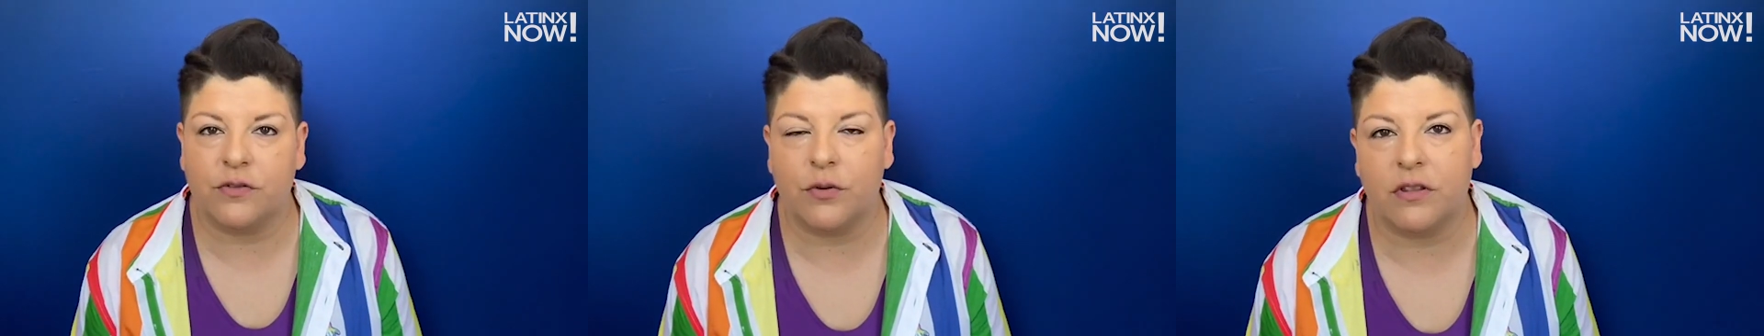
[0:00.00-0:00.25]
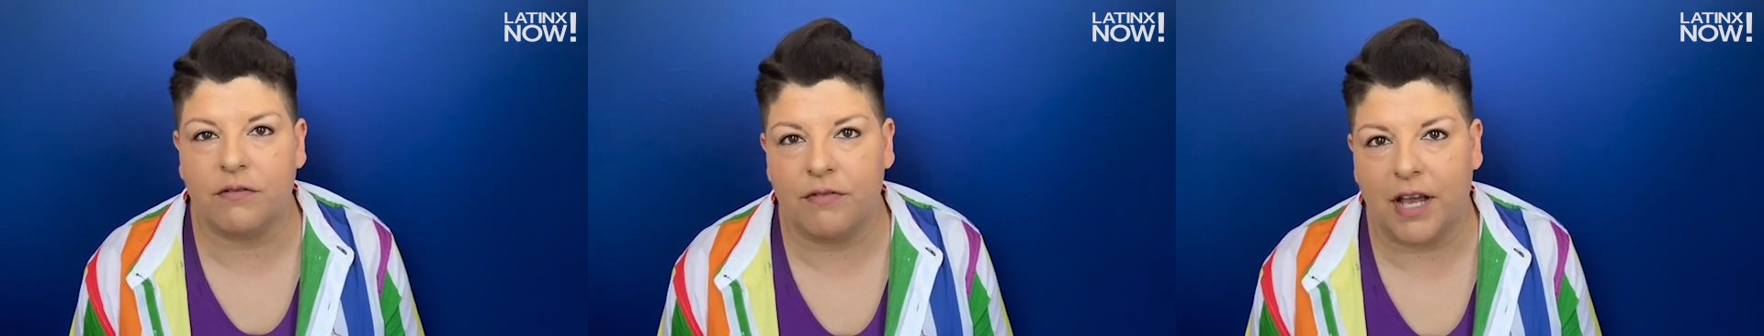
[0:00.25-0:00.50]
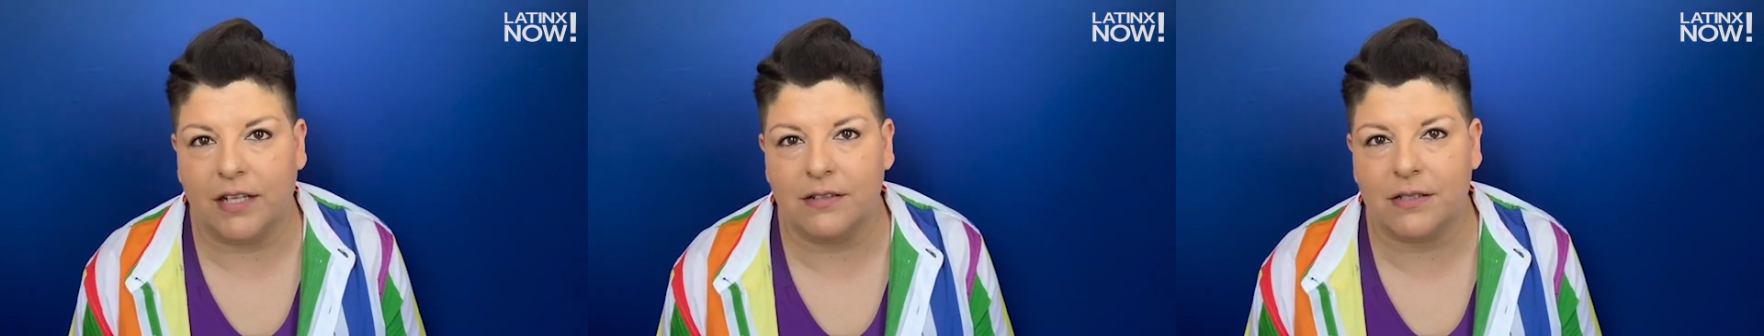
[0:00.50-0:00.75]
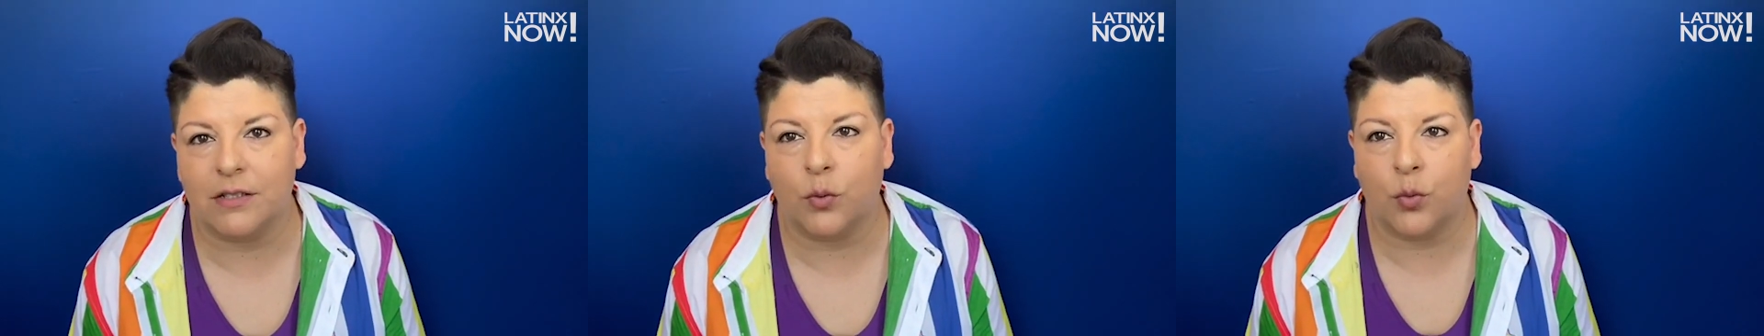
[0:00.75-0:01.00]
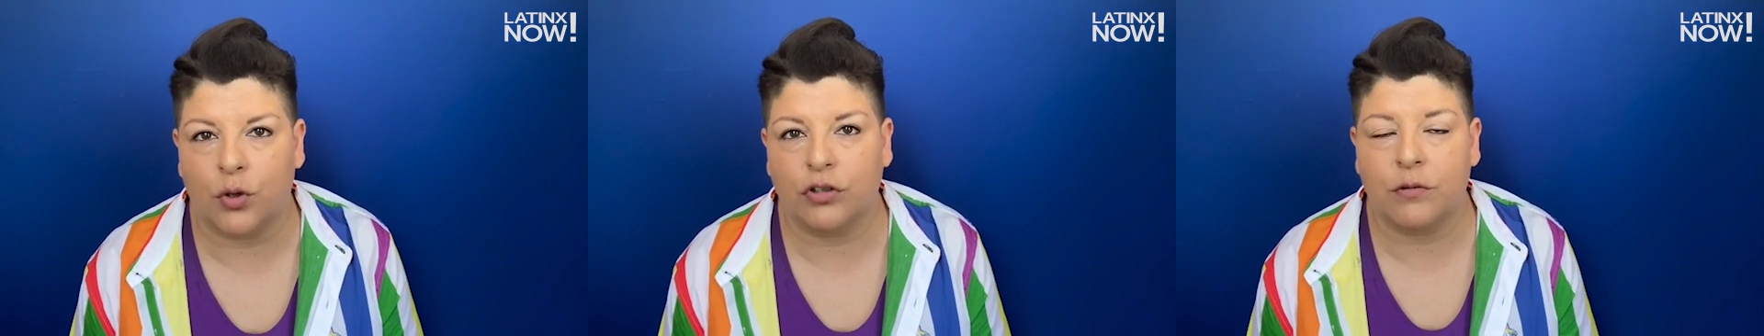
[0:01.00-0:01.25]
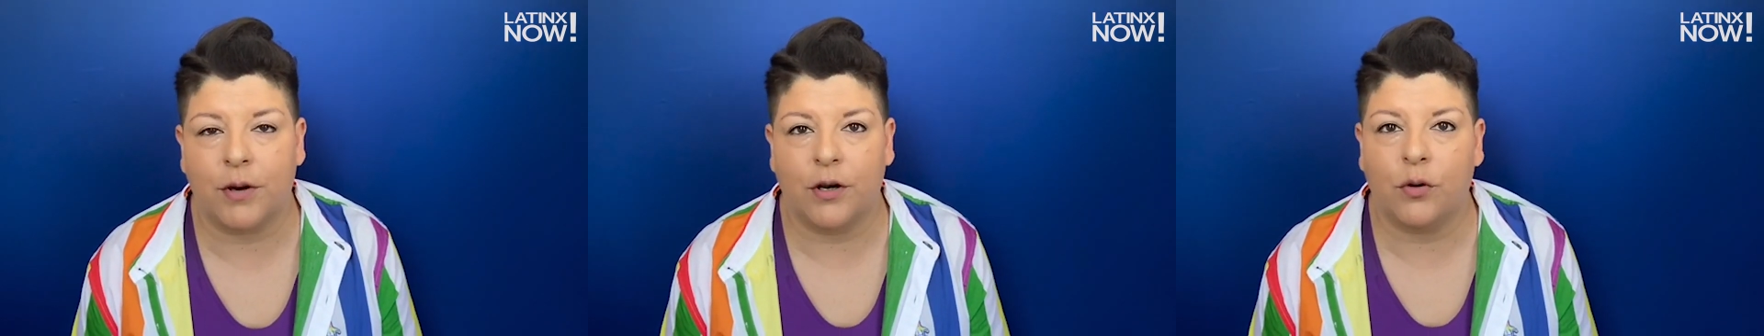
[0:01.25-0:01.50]
with the fans and the world
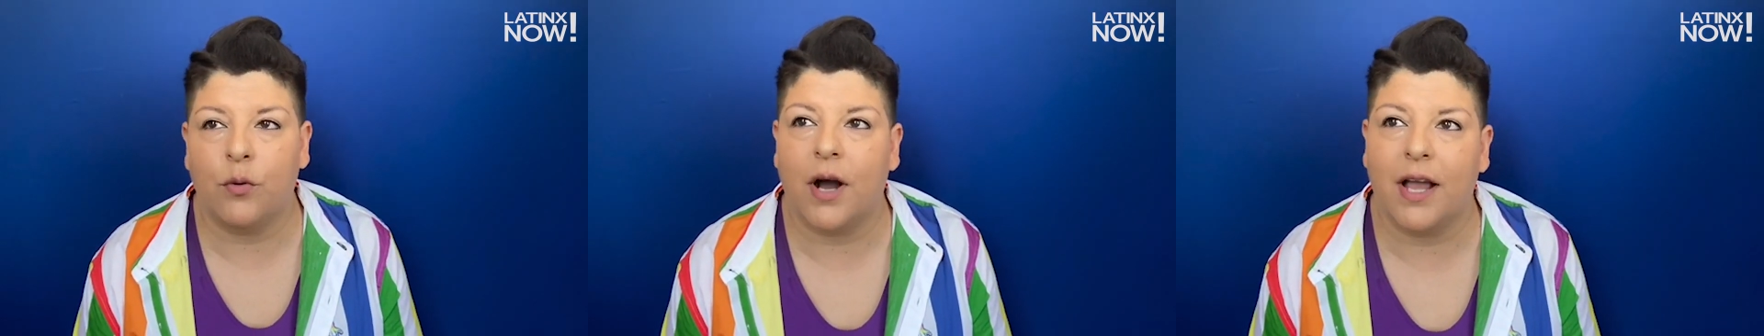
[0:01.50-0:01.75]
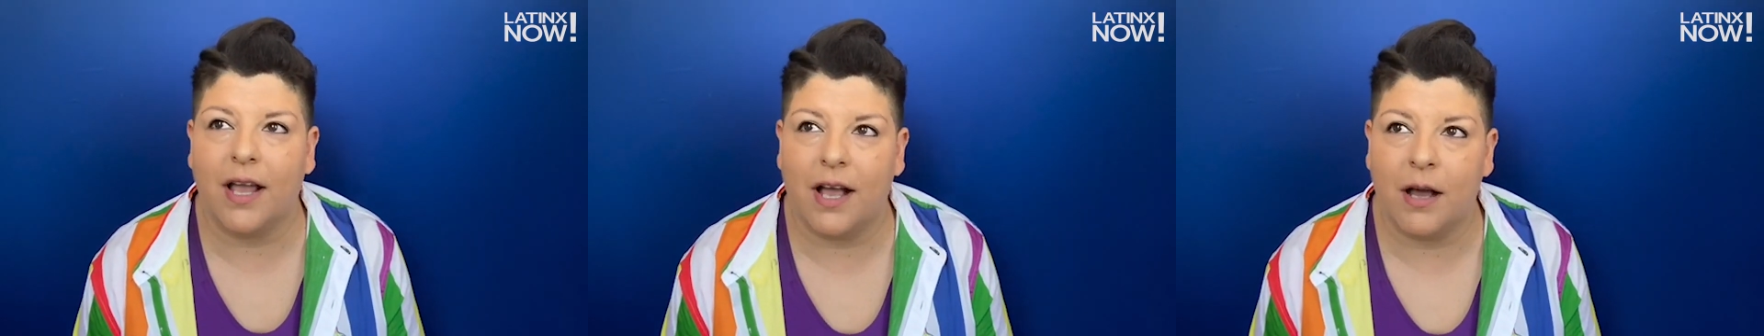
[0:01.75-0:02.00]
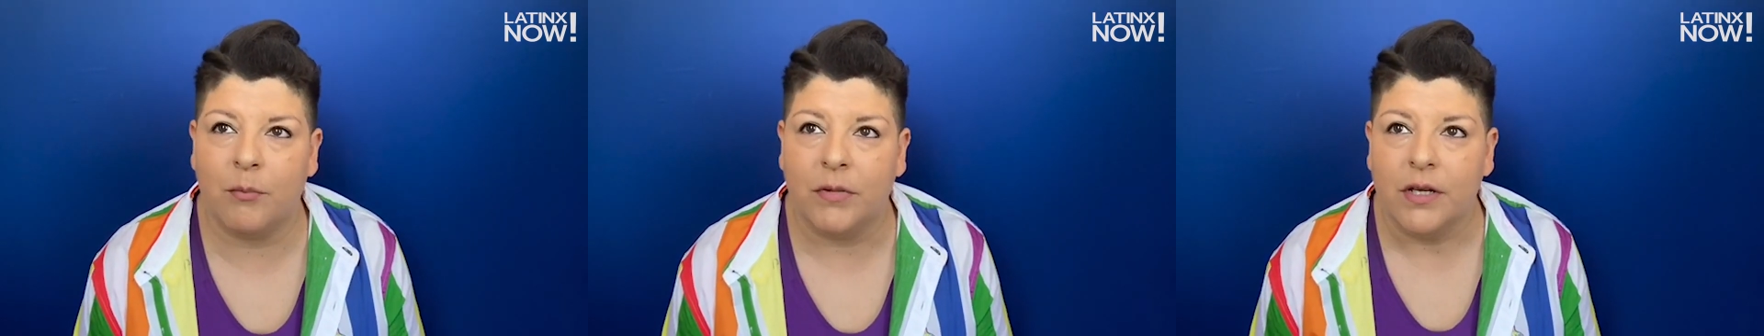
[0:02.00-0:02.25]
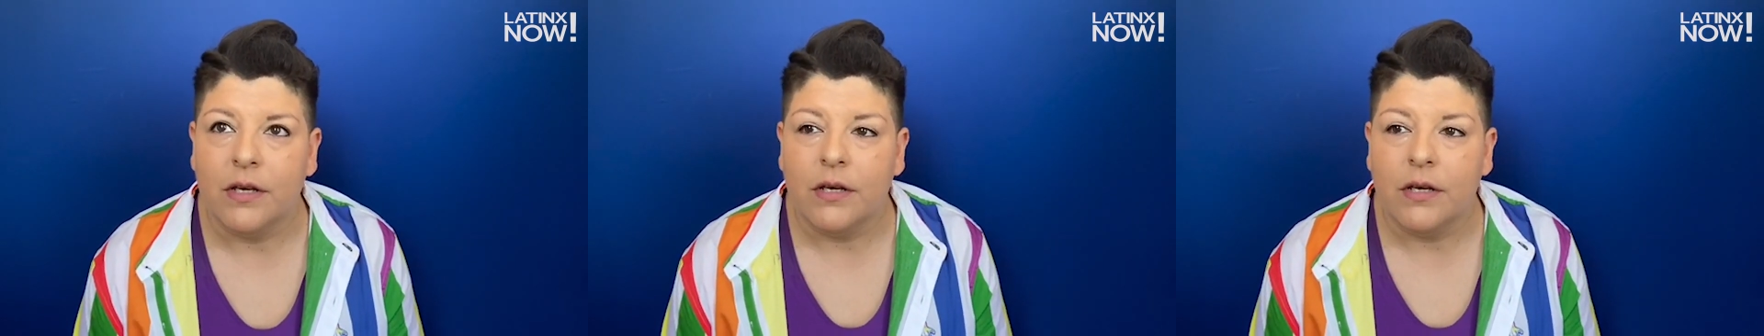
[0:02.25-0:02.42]
about who I am.